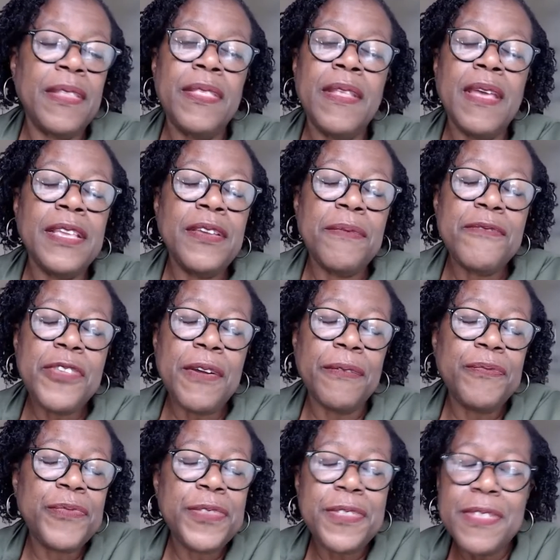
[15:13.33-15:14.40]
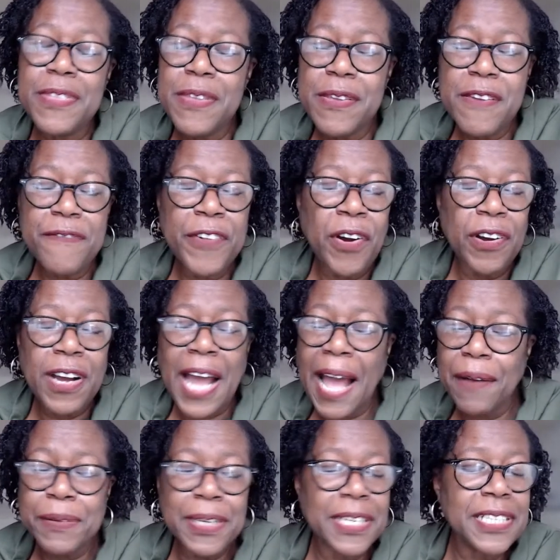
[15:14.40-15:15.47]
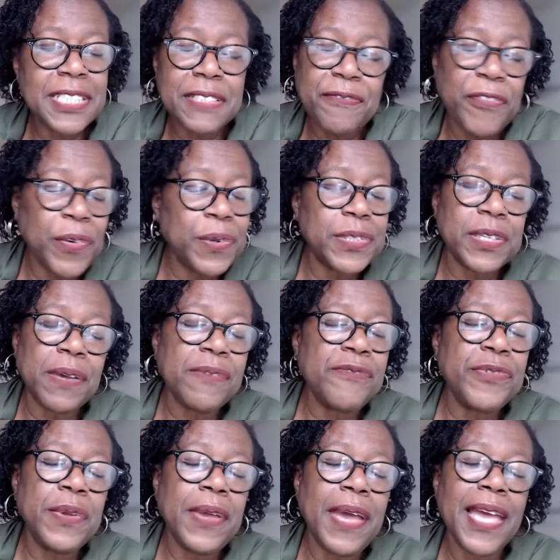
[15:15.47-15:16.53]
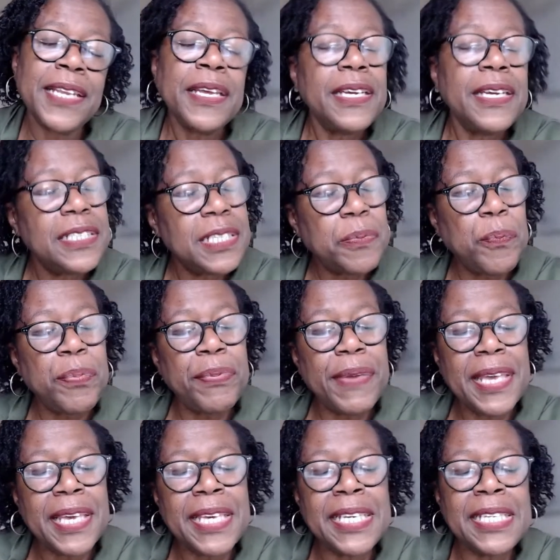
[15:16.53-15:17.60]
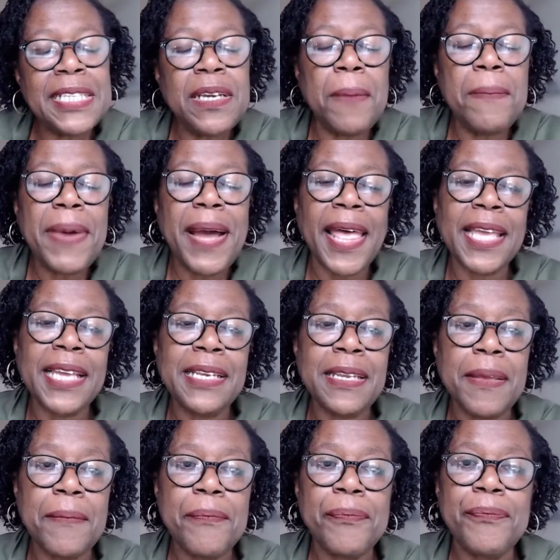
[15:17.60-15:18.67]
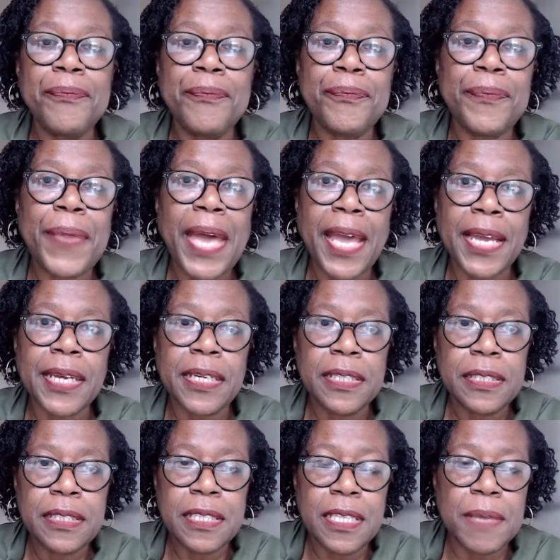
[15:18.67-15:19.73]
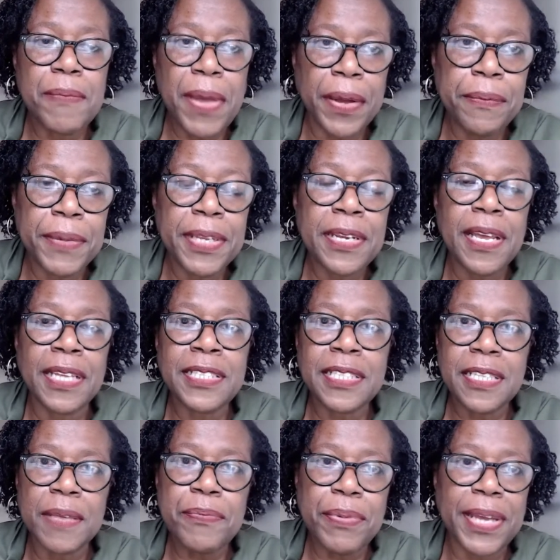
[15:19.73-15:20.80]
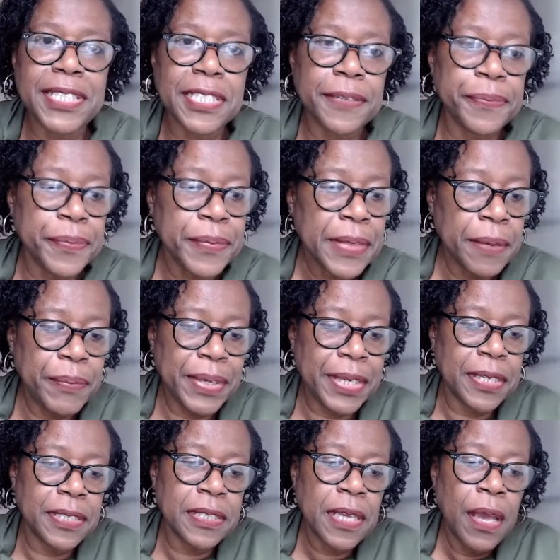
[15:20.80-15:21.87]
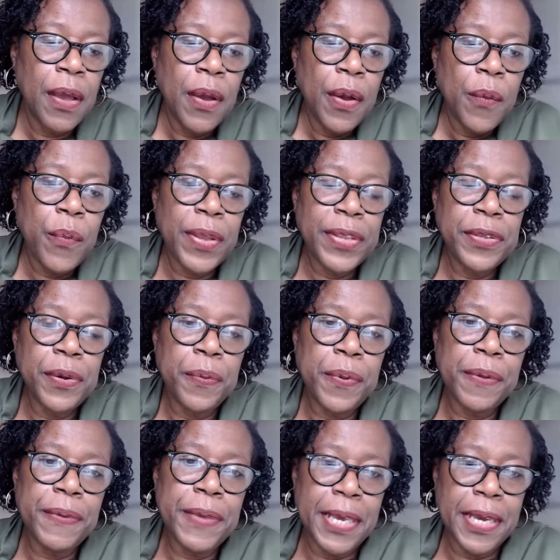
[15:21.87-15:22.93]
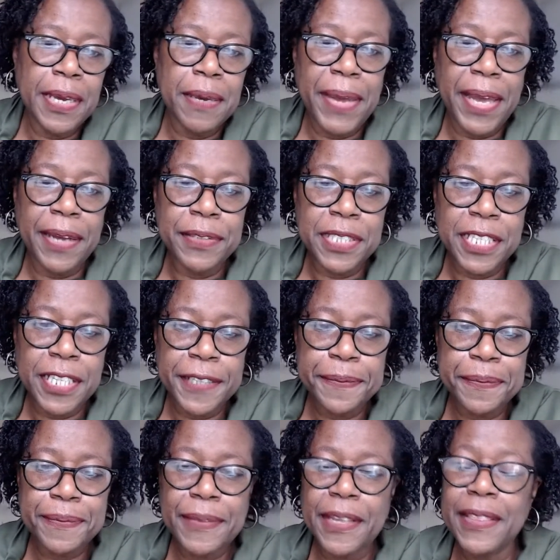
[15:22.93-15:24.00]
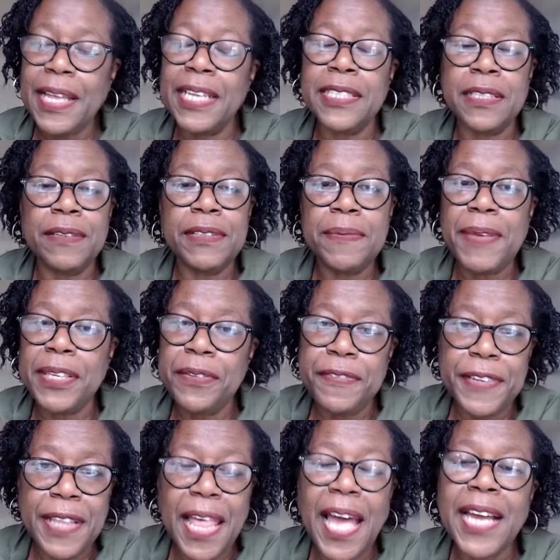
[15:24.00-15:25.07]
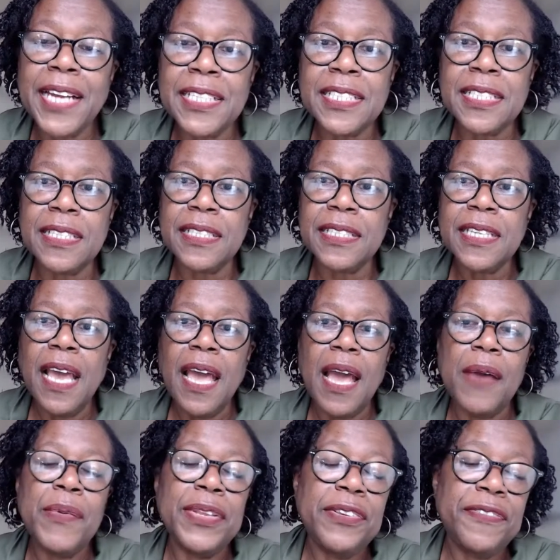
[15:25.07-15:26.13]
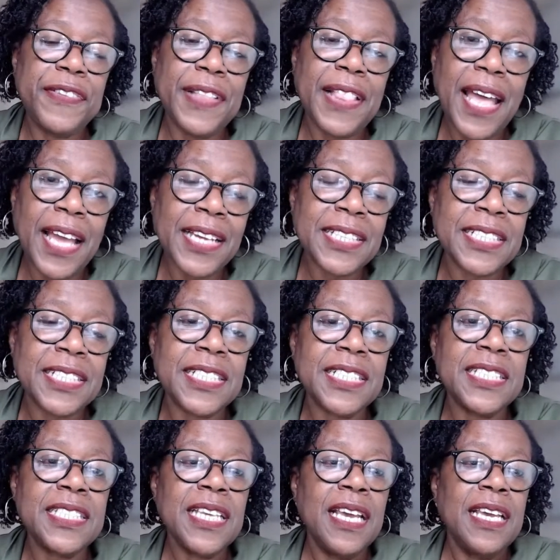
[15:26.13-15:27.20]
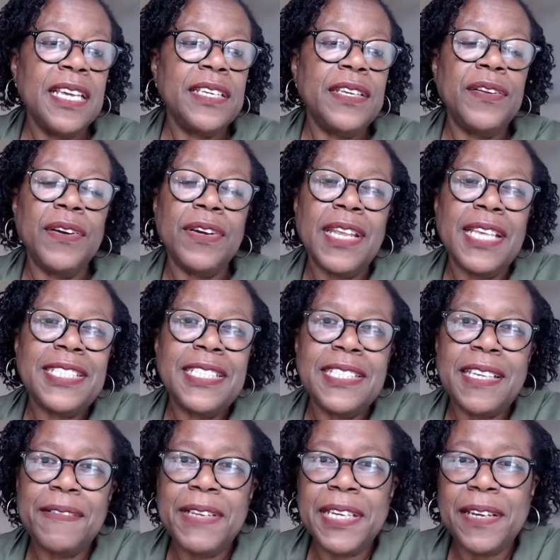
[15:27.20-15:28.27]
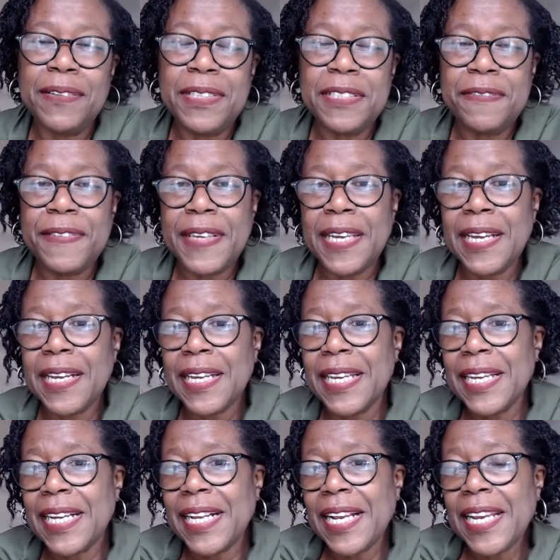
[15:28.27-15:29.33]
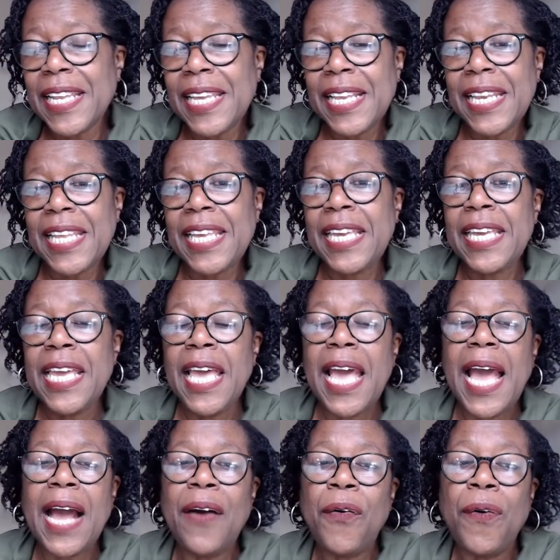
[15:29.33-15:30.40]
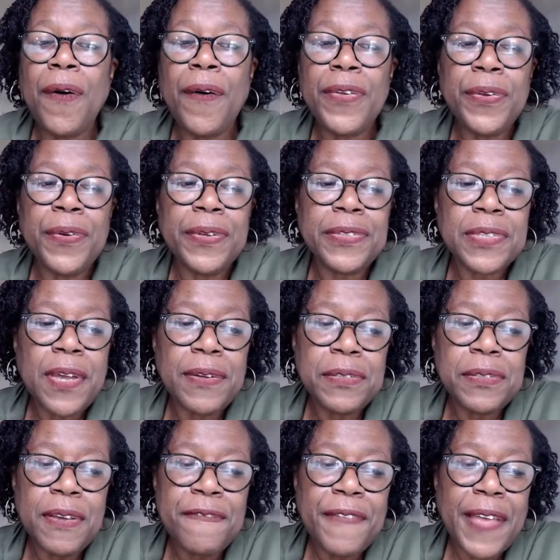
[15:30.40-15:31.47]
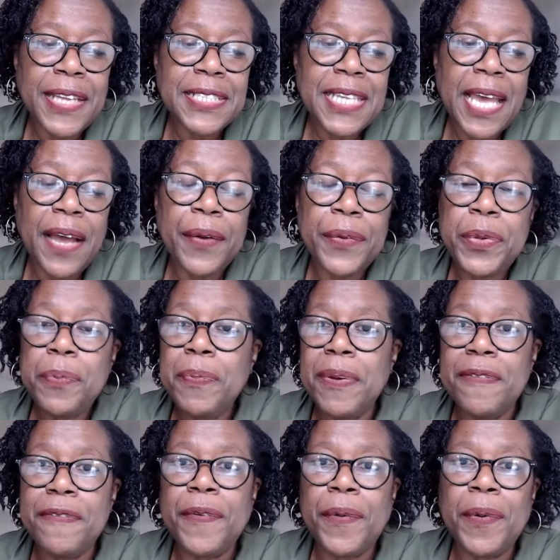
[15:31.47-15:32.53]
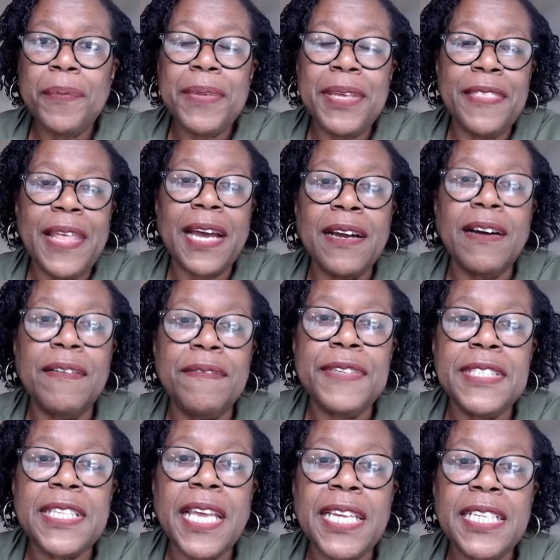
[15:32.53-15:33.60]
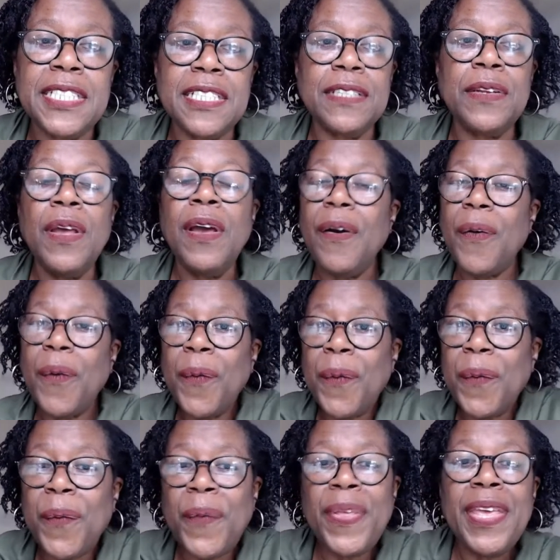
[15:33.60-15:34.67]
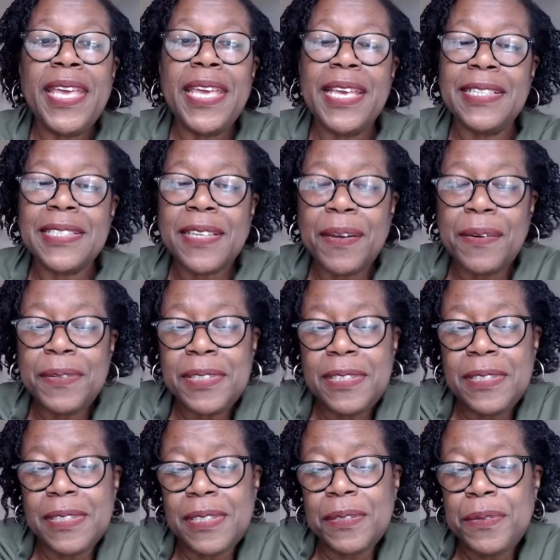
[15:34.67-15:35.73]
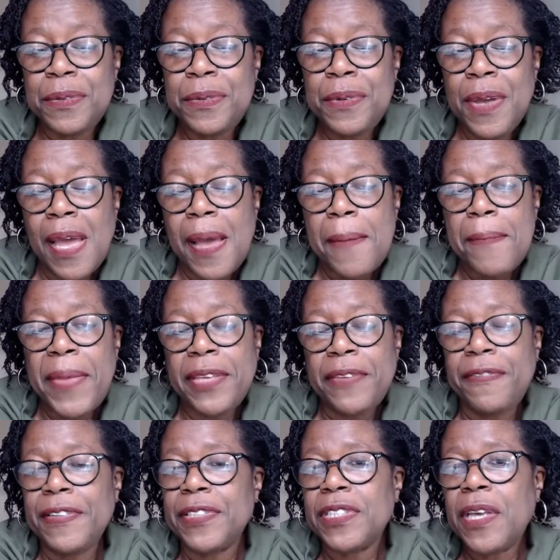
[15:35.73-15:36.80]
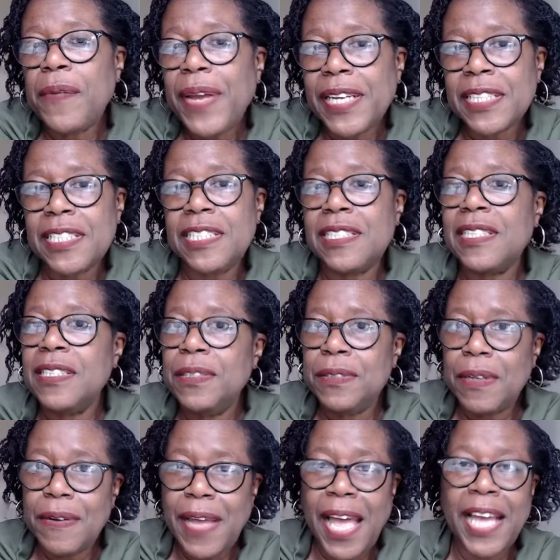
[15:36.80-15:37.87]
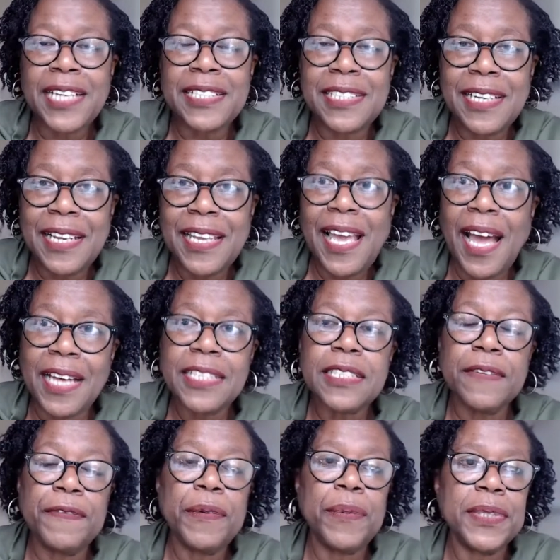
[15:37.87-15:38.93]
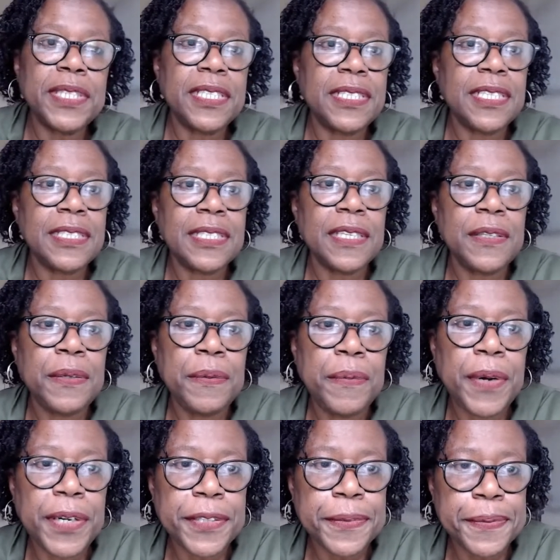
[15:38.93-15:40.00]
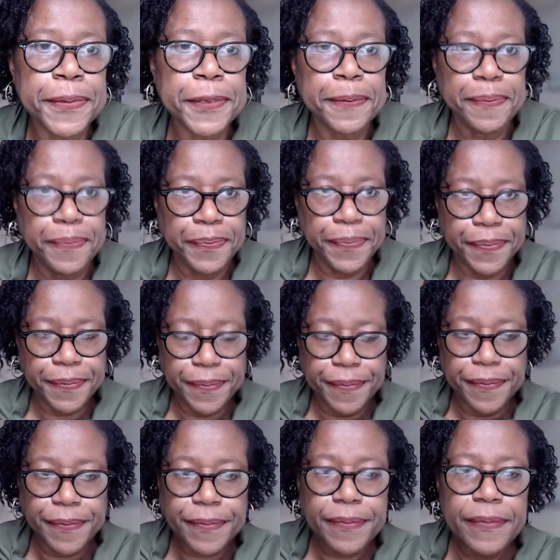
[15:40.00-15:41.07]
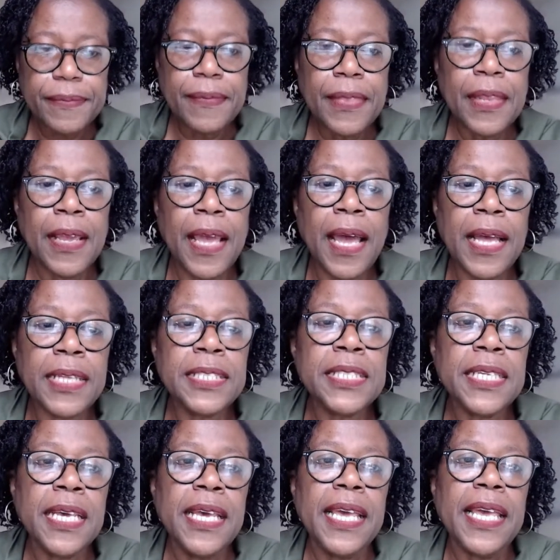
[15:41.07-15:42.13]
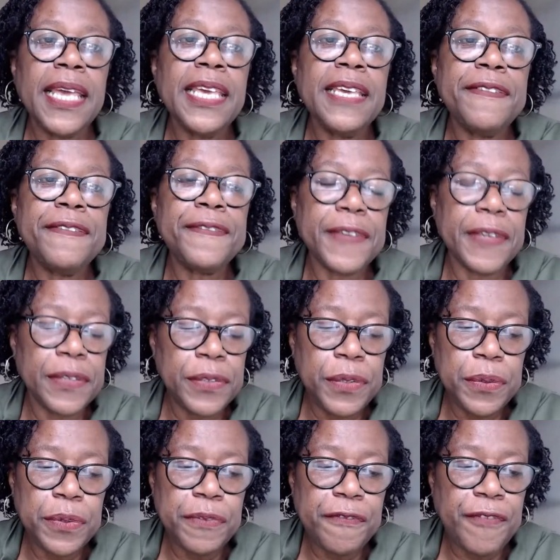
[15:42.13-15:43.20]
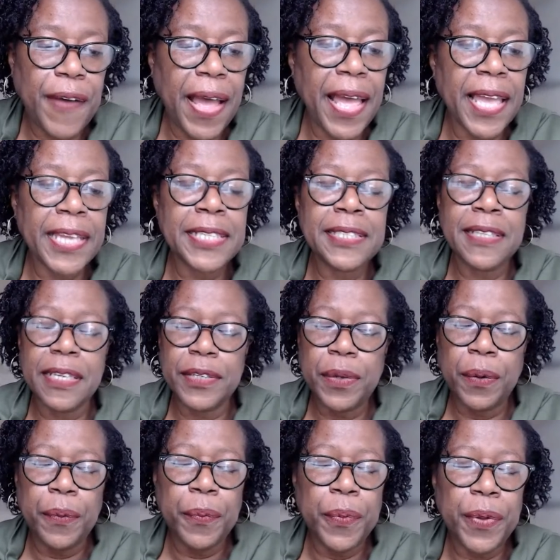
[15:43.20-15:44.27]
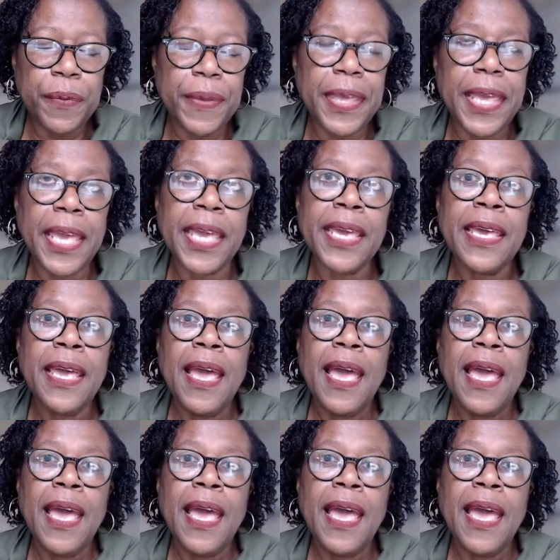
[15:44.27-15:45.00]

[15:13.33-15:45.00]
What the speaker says: You've got countless thoughts going through your head. Just bring your mind back to the moment and to the present, because when you're worrying about it, that is going to make you feel anxious. And when you feel anxious, you're not necessarily going to think clearly, or it's going to affect how you perform in that conversation, or it's going to make you feel so anxious that you don't actually ask for what it is that you want. And if you find that you're worrying